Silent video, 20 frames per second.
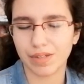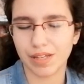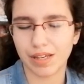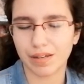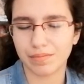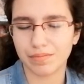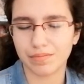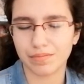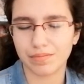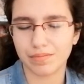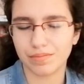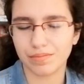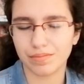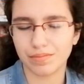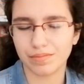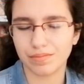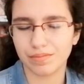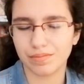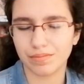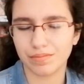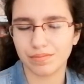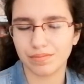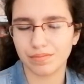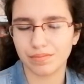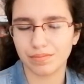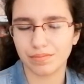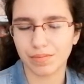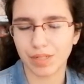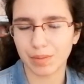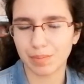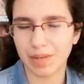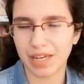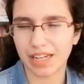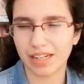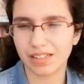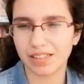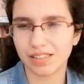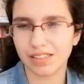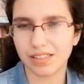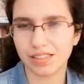M.
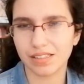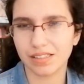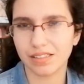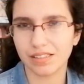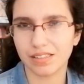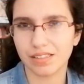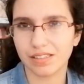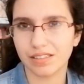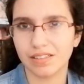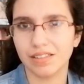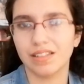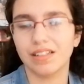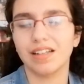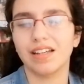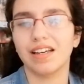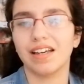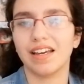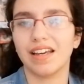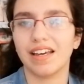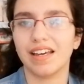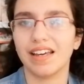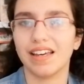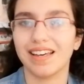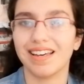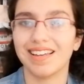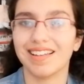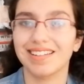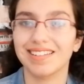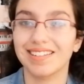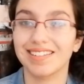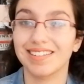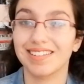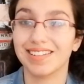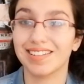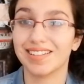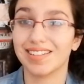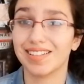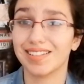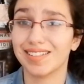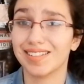McManus, and
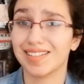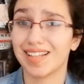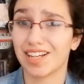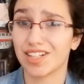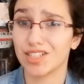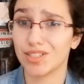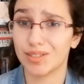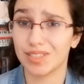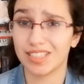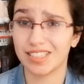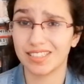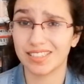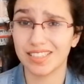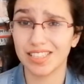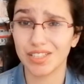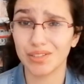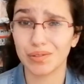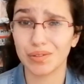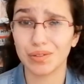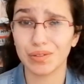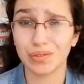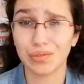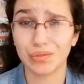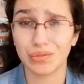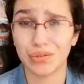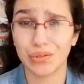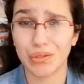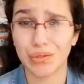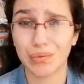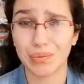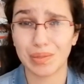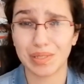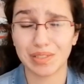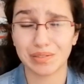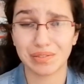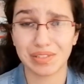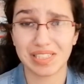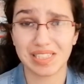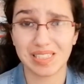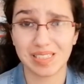this is actually the sequel for One
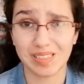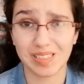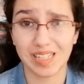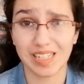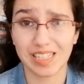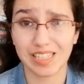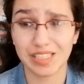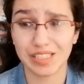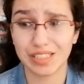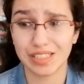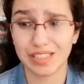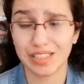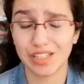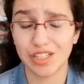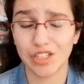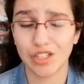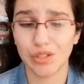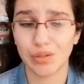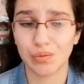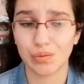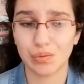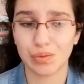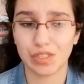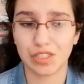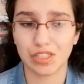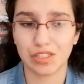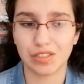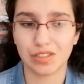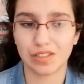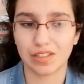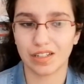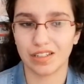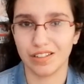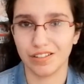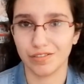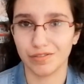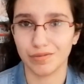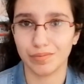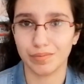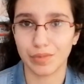of Us is Lying, which is
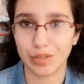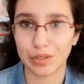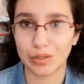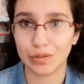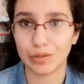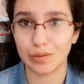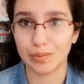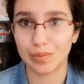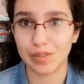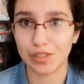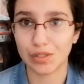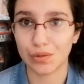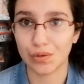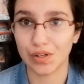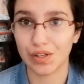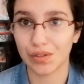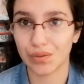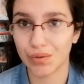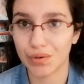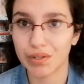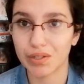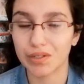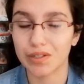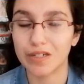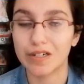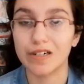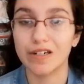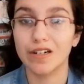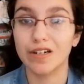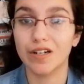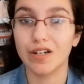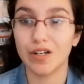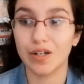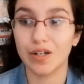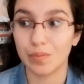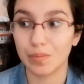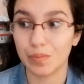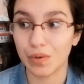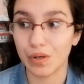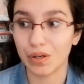kind of murder mystery thriller
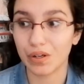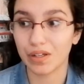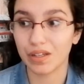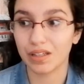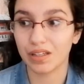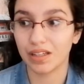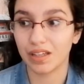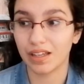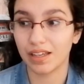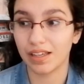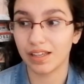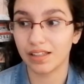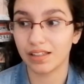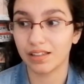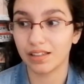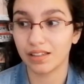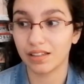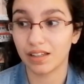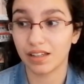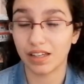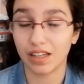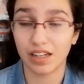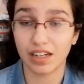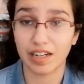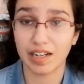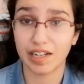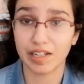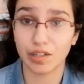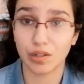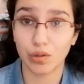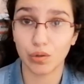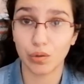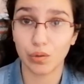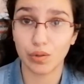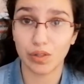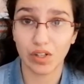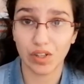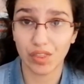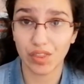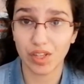book, and again, I know
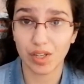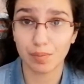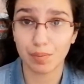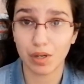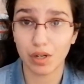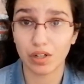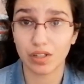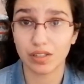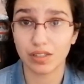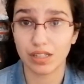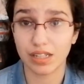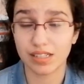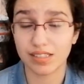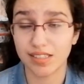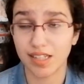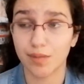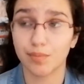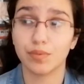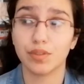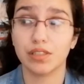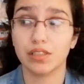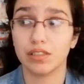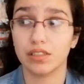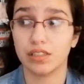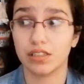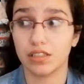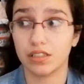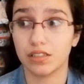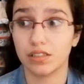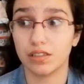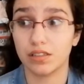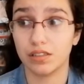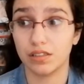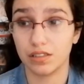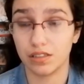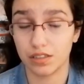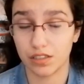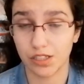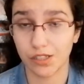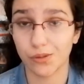nothing about it except it's
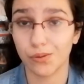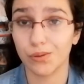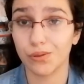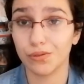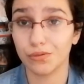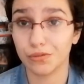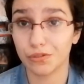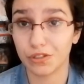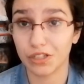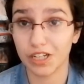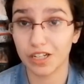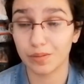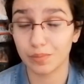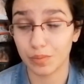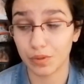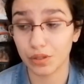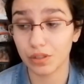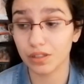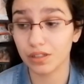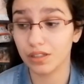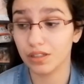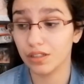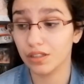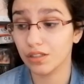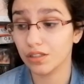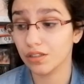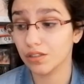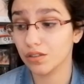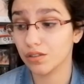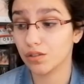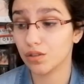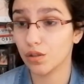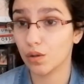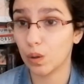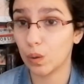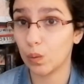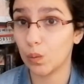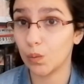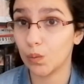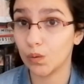the sequel for that book,
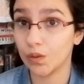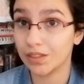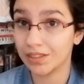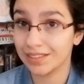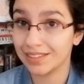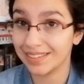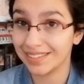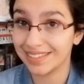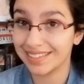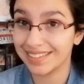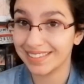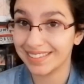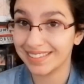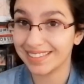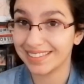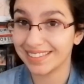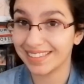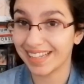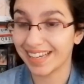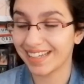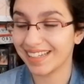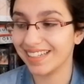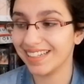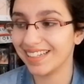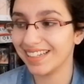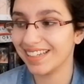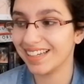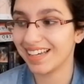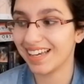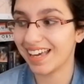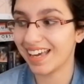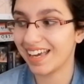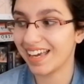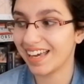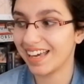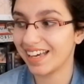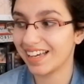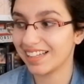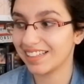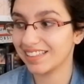so yay.
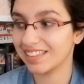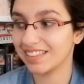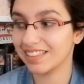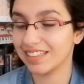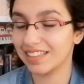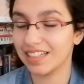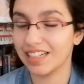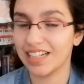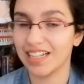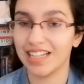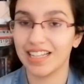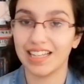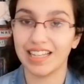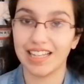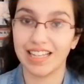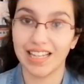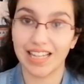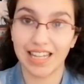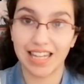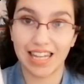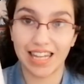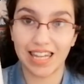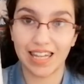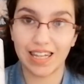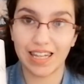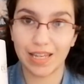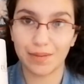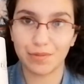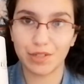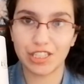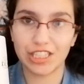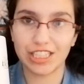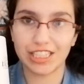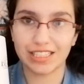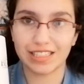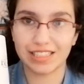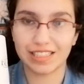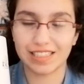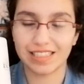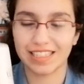And let me
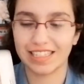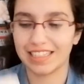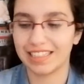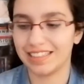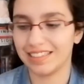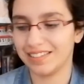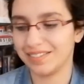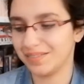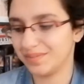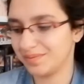shake this again.